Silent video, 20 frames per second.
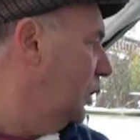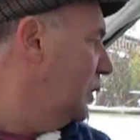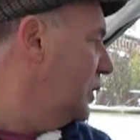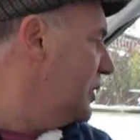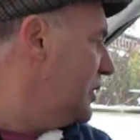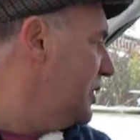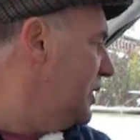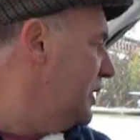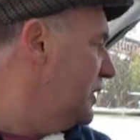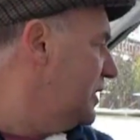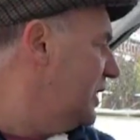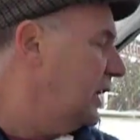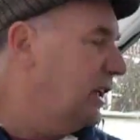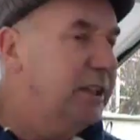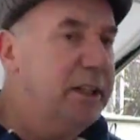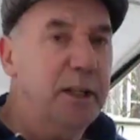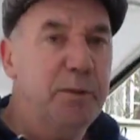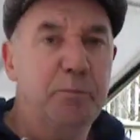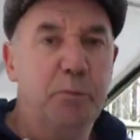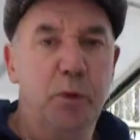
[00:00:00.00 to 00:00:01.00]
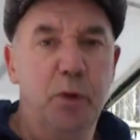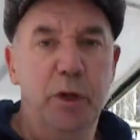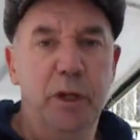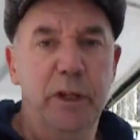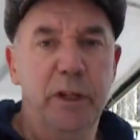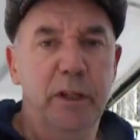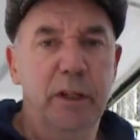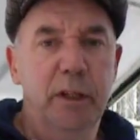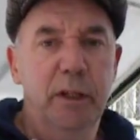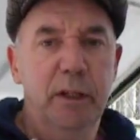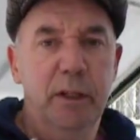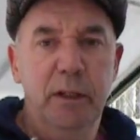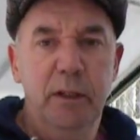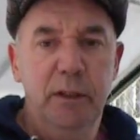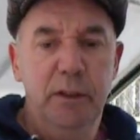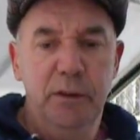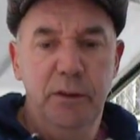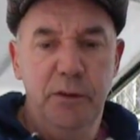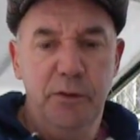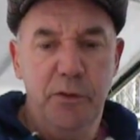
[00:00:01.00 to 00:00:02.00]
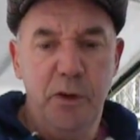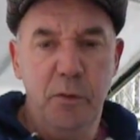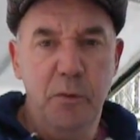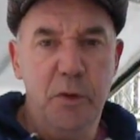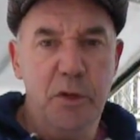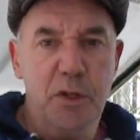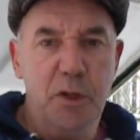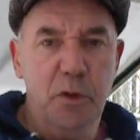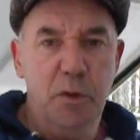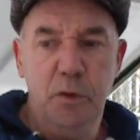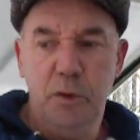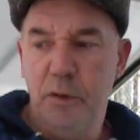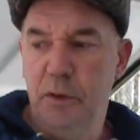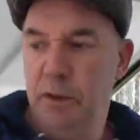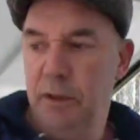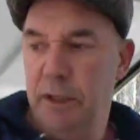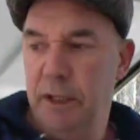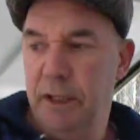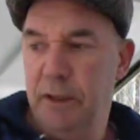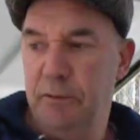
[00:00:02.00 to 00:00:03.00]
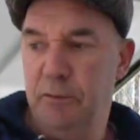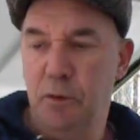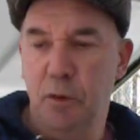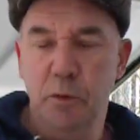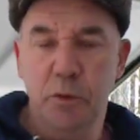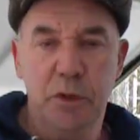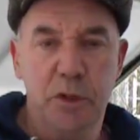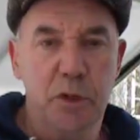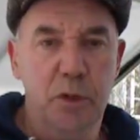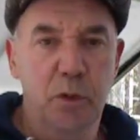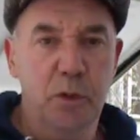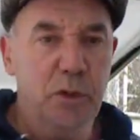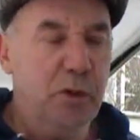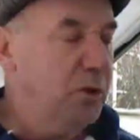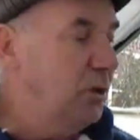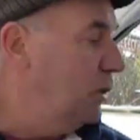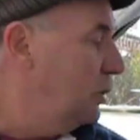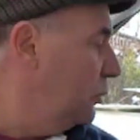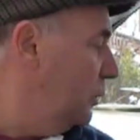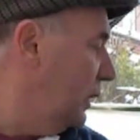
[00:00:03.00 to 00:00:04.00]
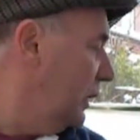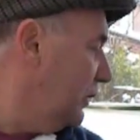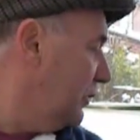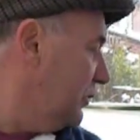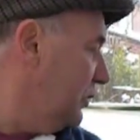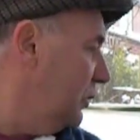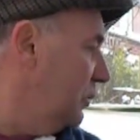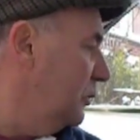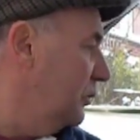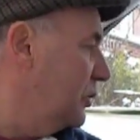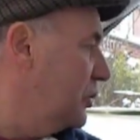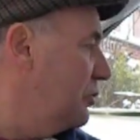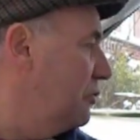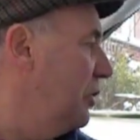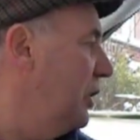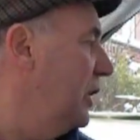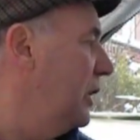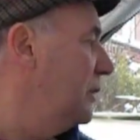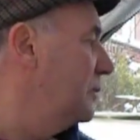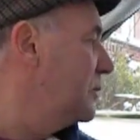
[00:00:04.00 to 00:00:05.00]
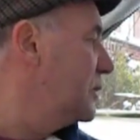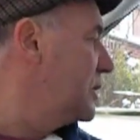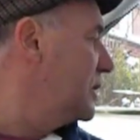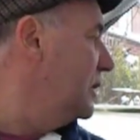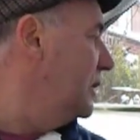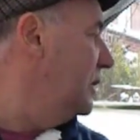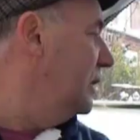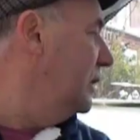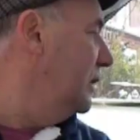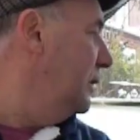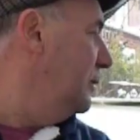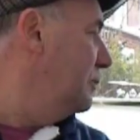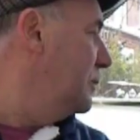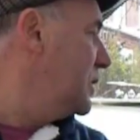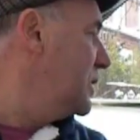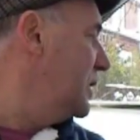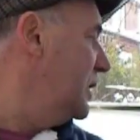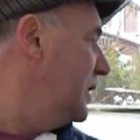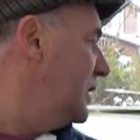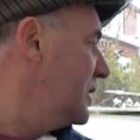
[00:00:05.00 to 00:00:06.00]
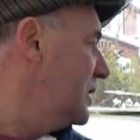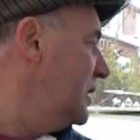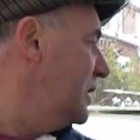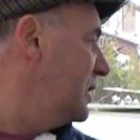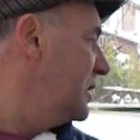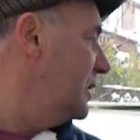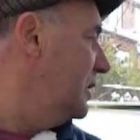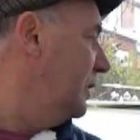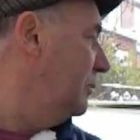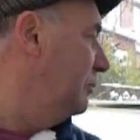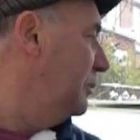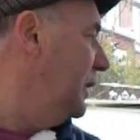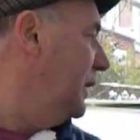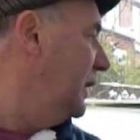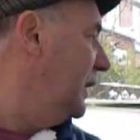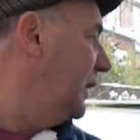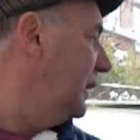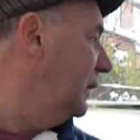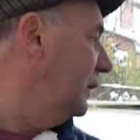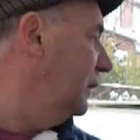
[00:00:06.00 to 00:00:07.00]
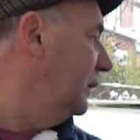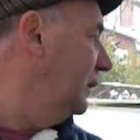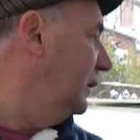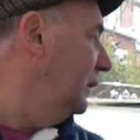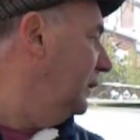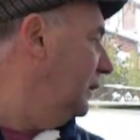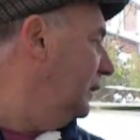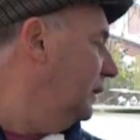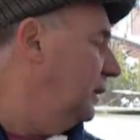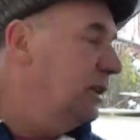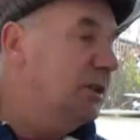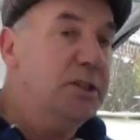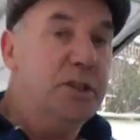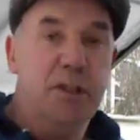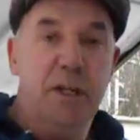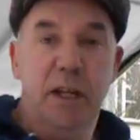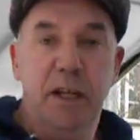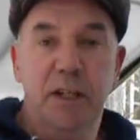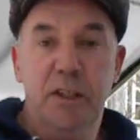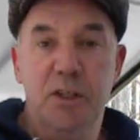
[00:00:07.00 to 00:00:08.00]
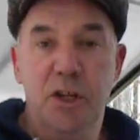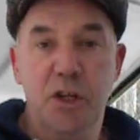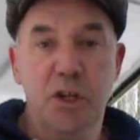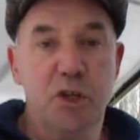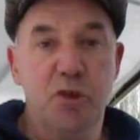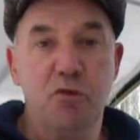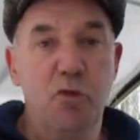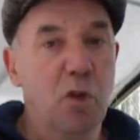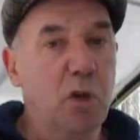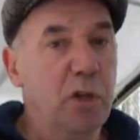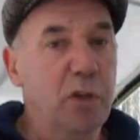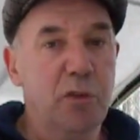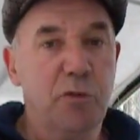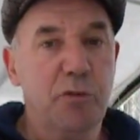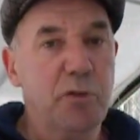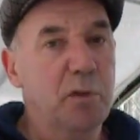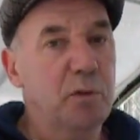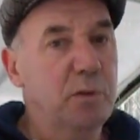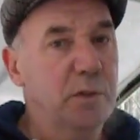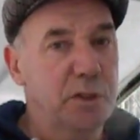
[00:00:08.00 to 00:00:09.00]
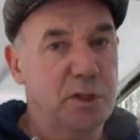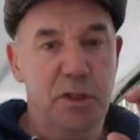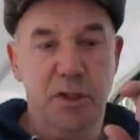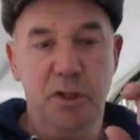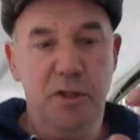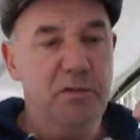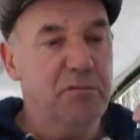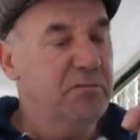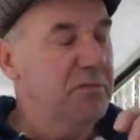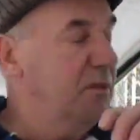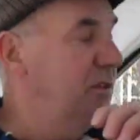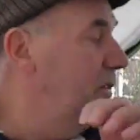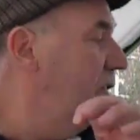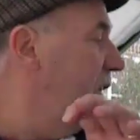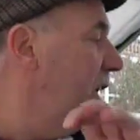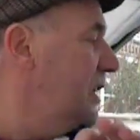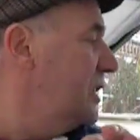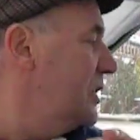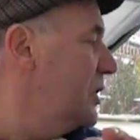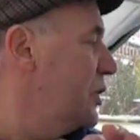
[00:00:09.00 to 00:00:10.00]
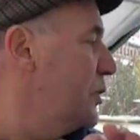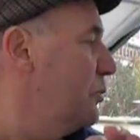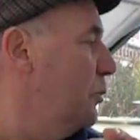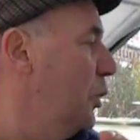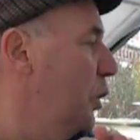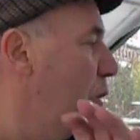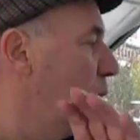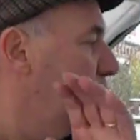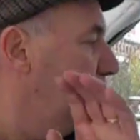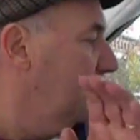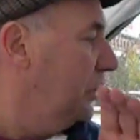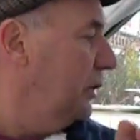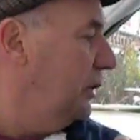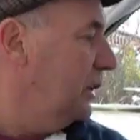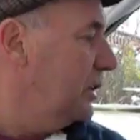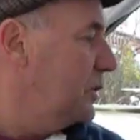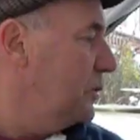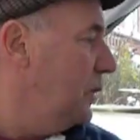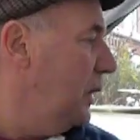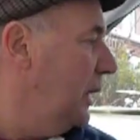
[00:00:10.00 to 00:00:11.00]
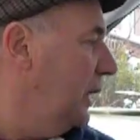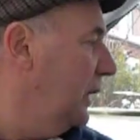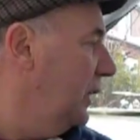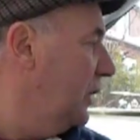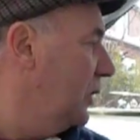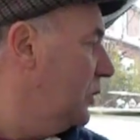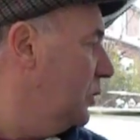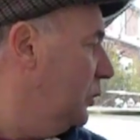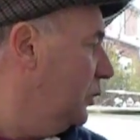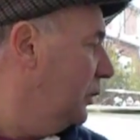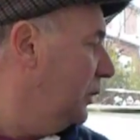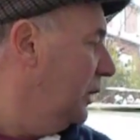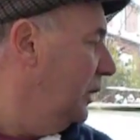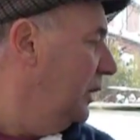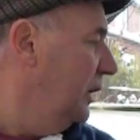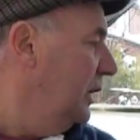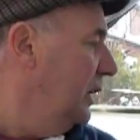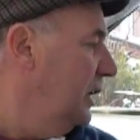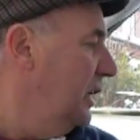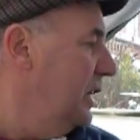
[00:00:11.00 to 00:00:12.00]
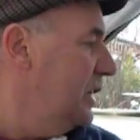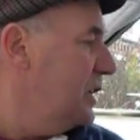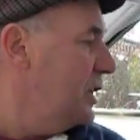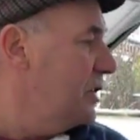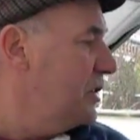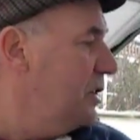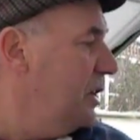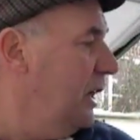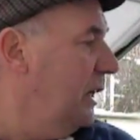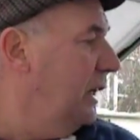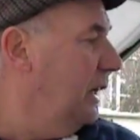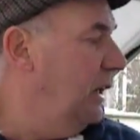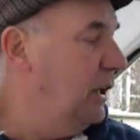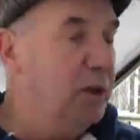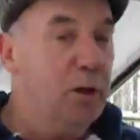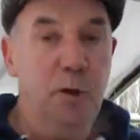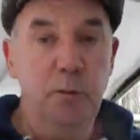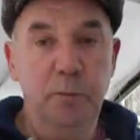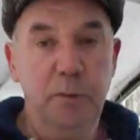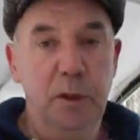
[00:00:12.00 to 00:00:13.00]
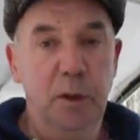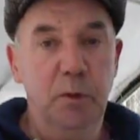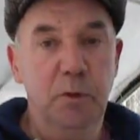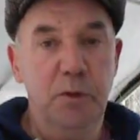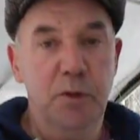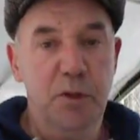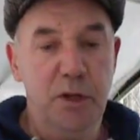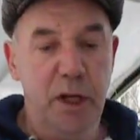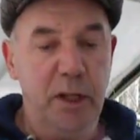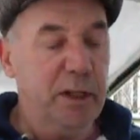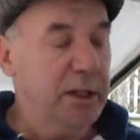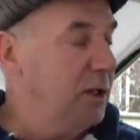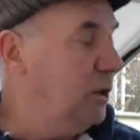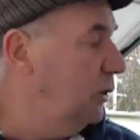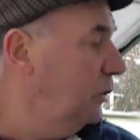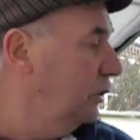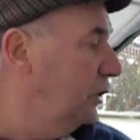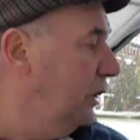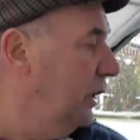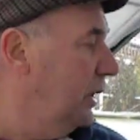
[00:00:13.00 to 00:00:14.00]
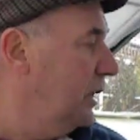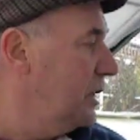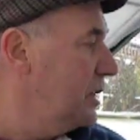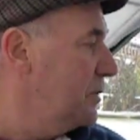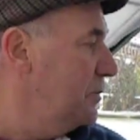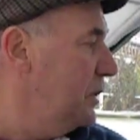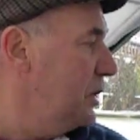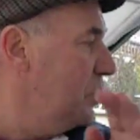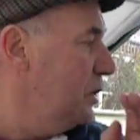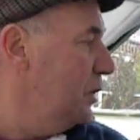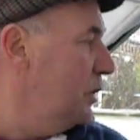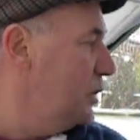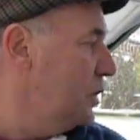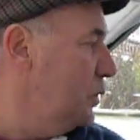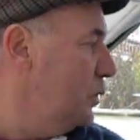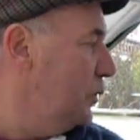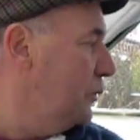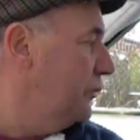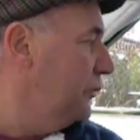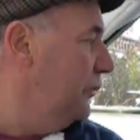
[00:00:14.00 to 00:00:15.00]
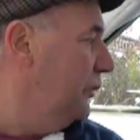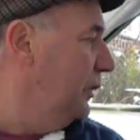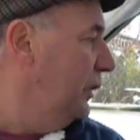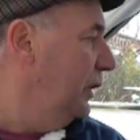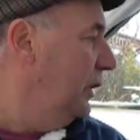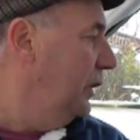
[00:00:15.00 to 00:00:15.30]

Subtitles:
All the seeds that I did put in 3 weeks ago, 4 weeks ago, they're all well through. Geraniums, busy lizzies, lobelia. It's just struggling through. It's just nice and small, but that's where I like to grow it. As I say, I like to come down, check the containers, make sure there's no